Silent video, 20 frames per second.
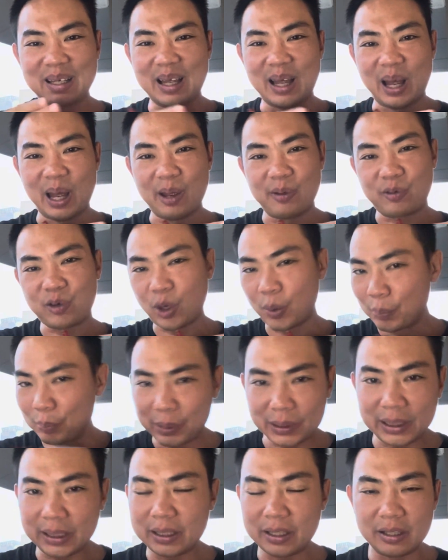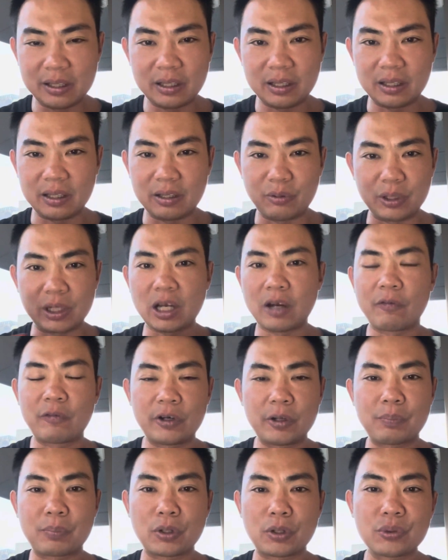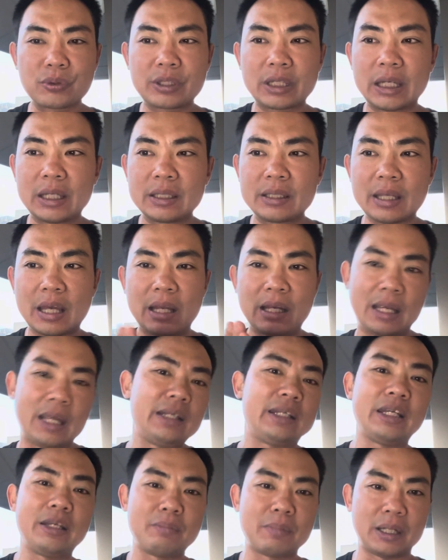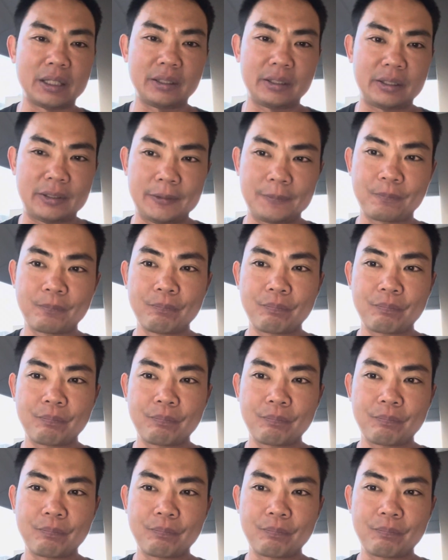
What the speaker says: I have completed the recovery process at 18 months.